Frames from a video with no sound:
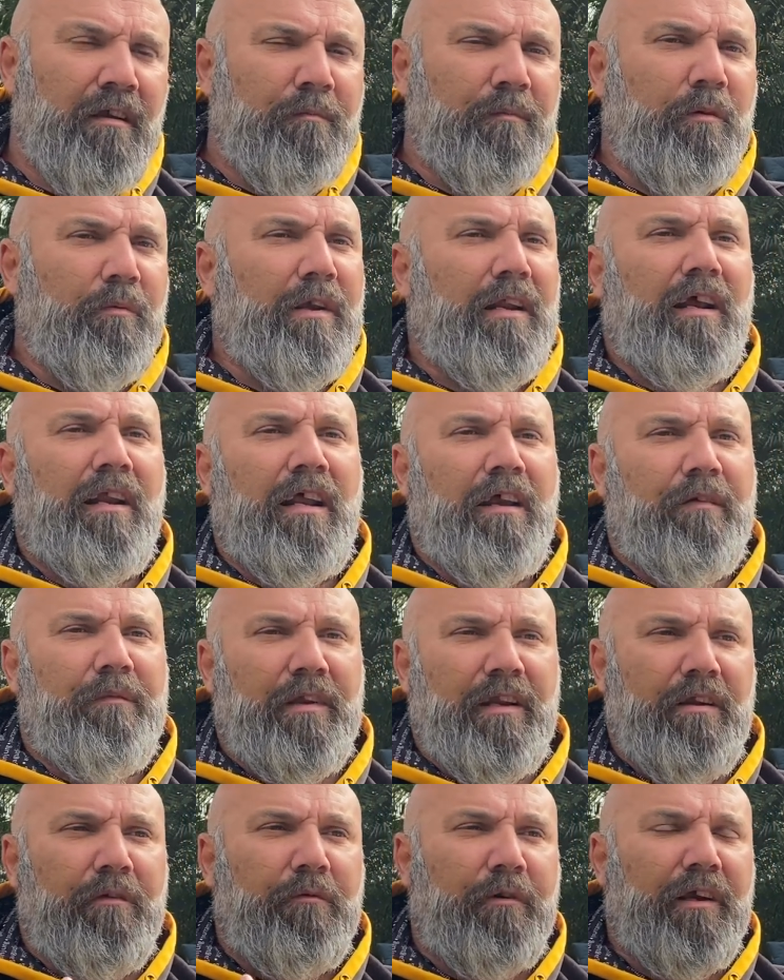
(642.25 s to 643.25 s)
but we don't have
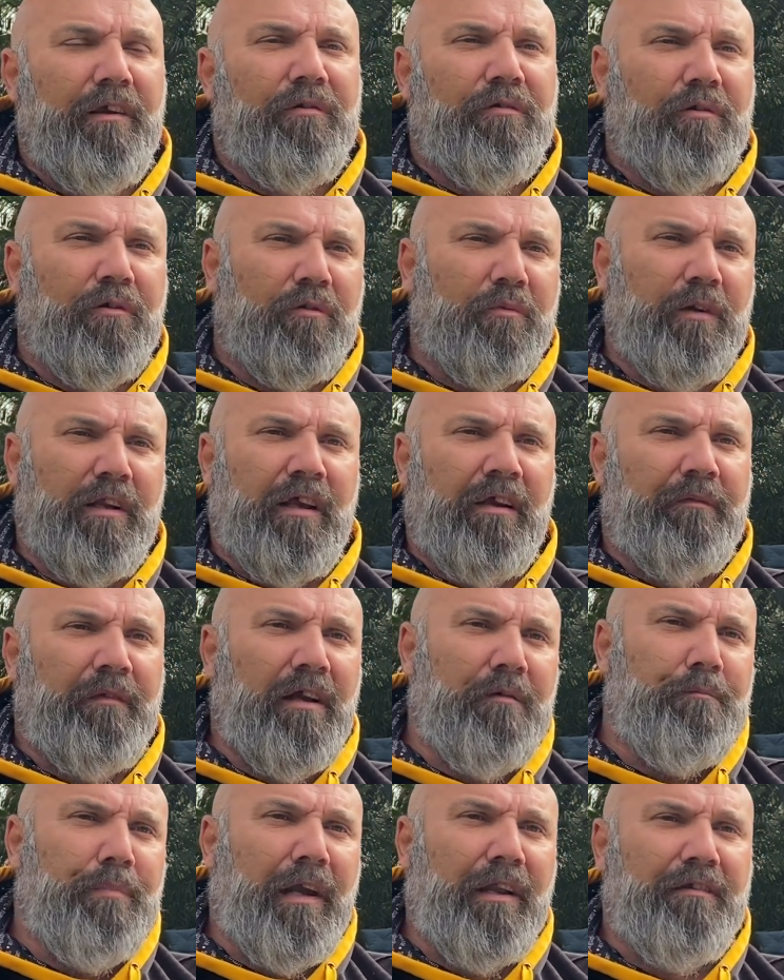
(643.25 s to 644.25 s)
any resource, we don't have
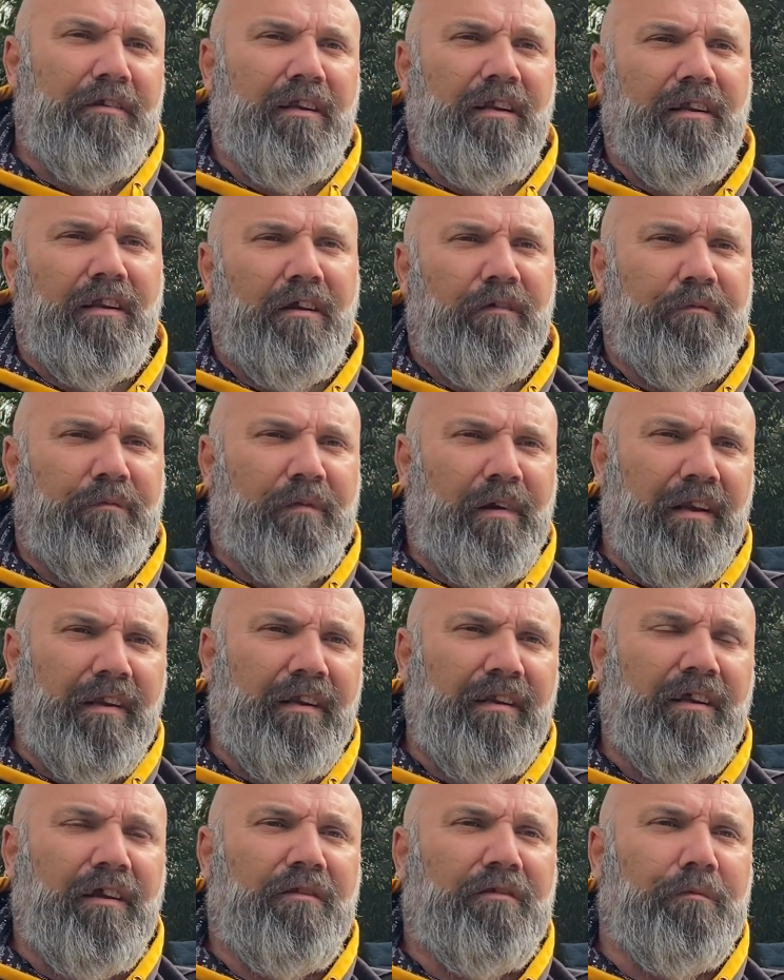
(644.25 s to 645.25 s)
no budgeting, no
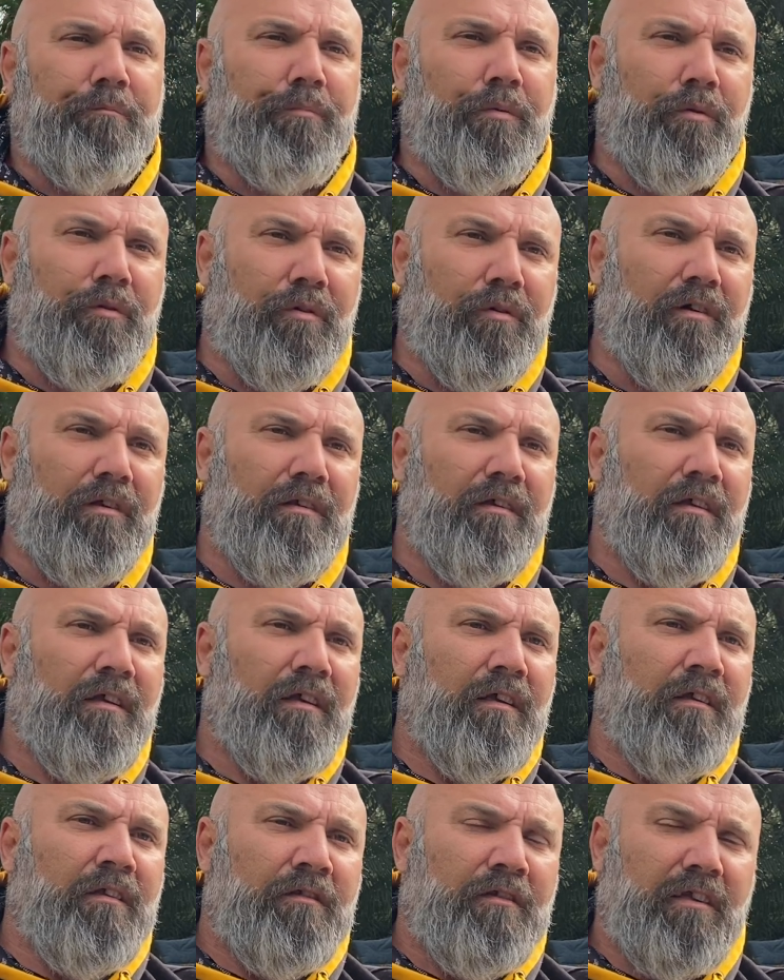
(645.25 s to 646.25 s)
funding, no support
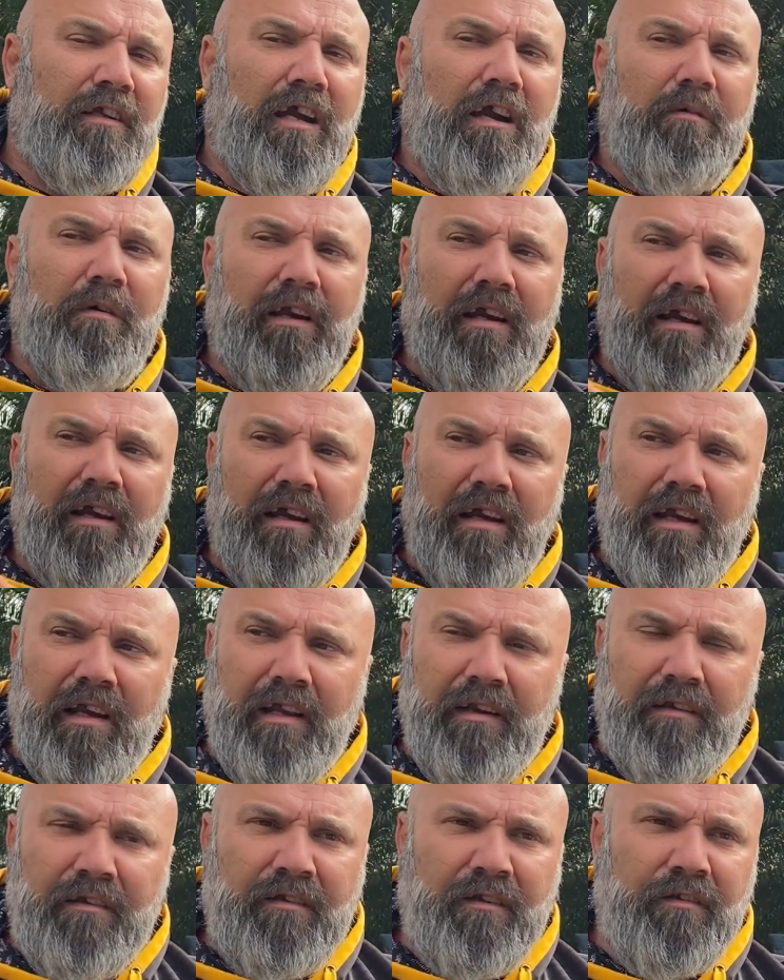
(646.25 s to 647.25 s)
to go out
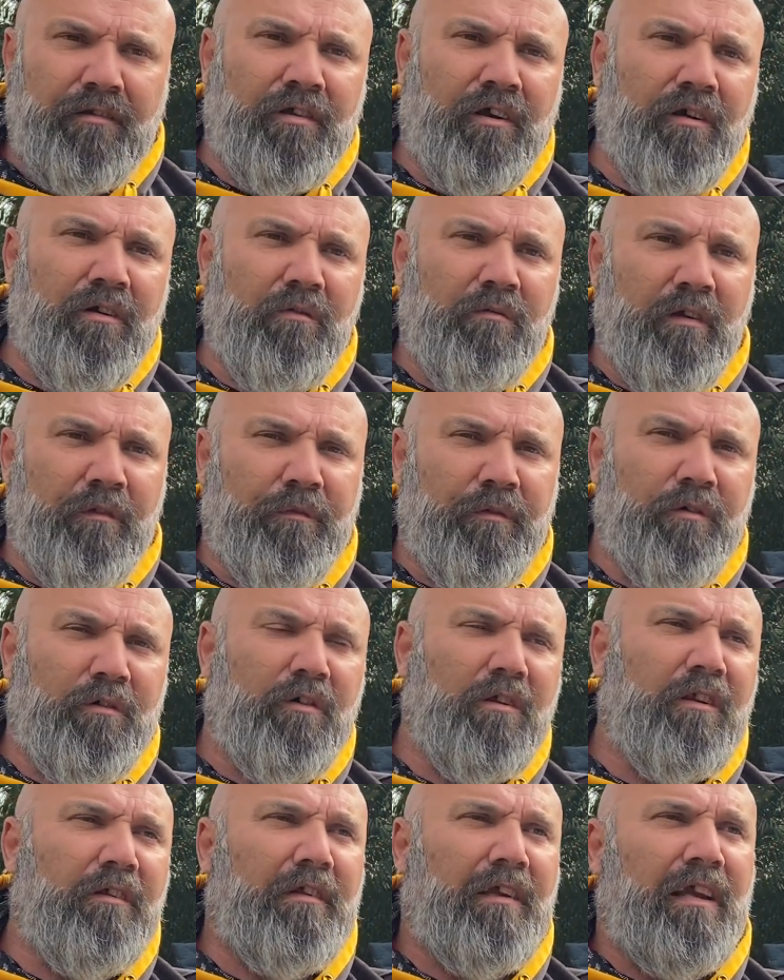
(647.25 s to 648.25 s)
and consult with
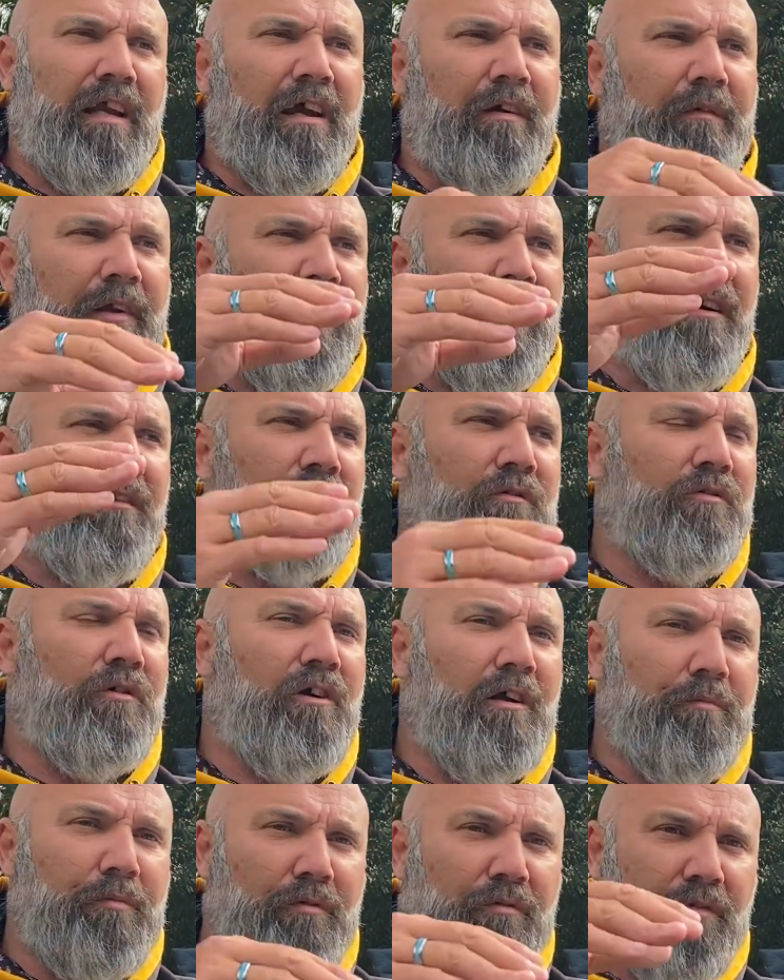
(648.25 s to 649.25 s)
all of the other our
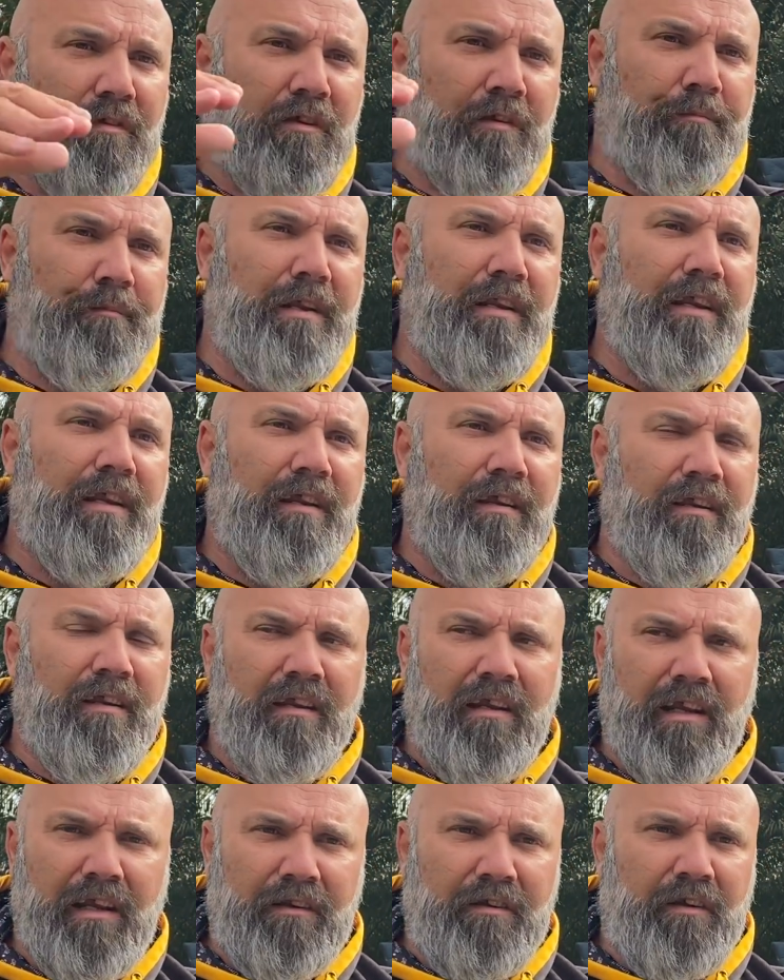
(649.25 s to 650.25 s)
tribal committee
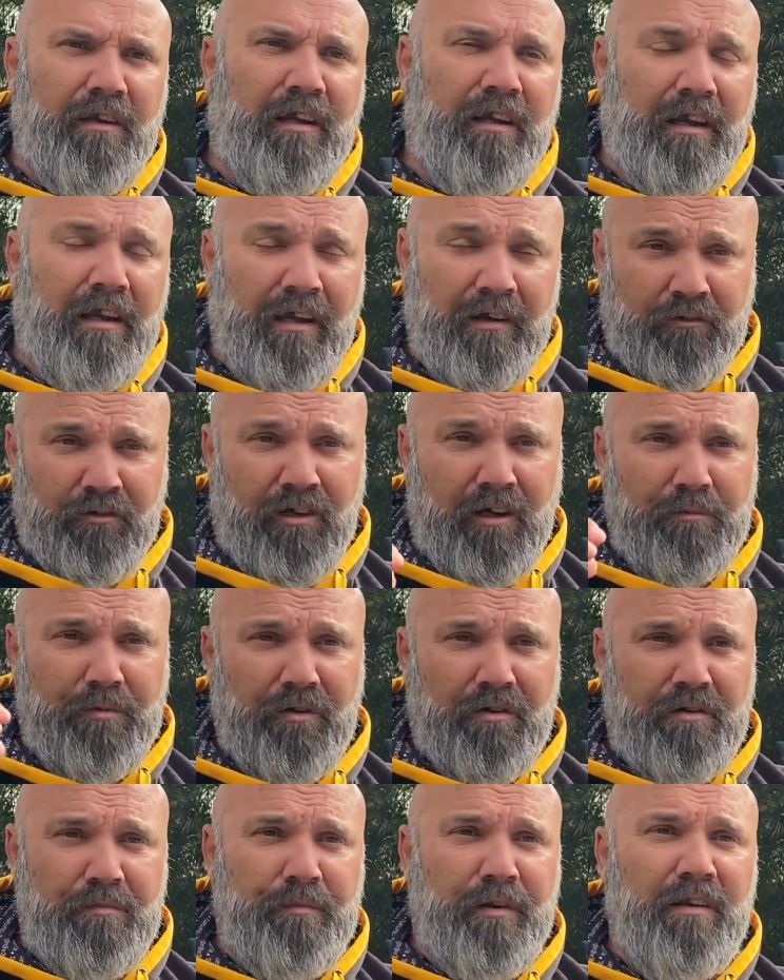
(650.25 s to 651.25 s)
and our tribal
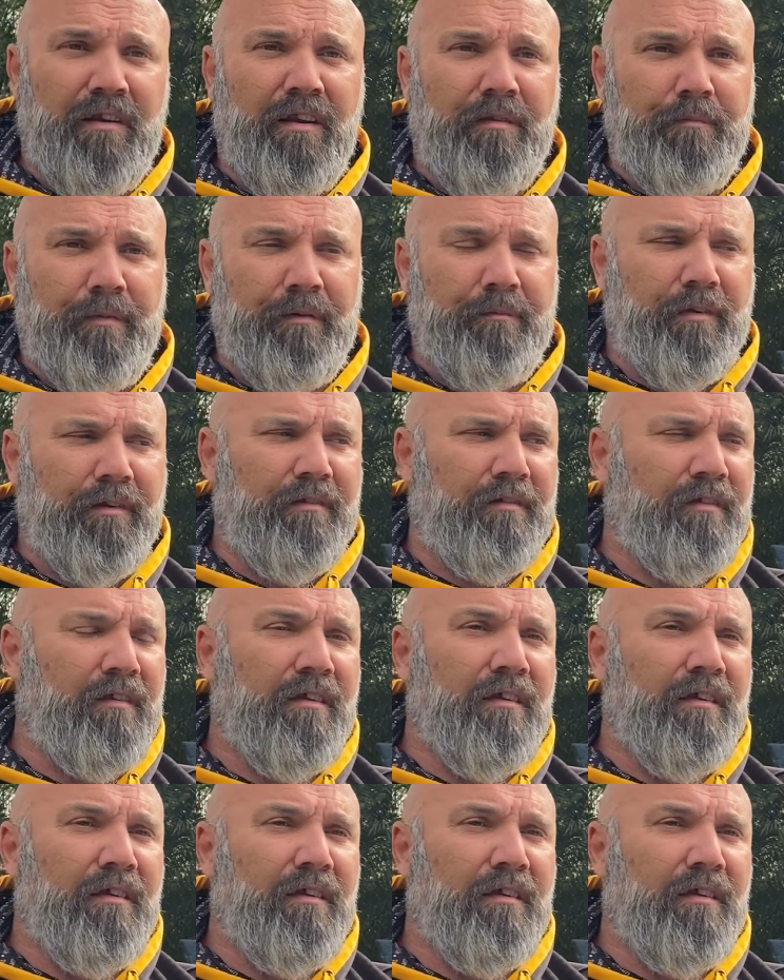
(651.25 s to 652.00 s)
community members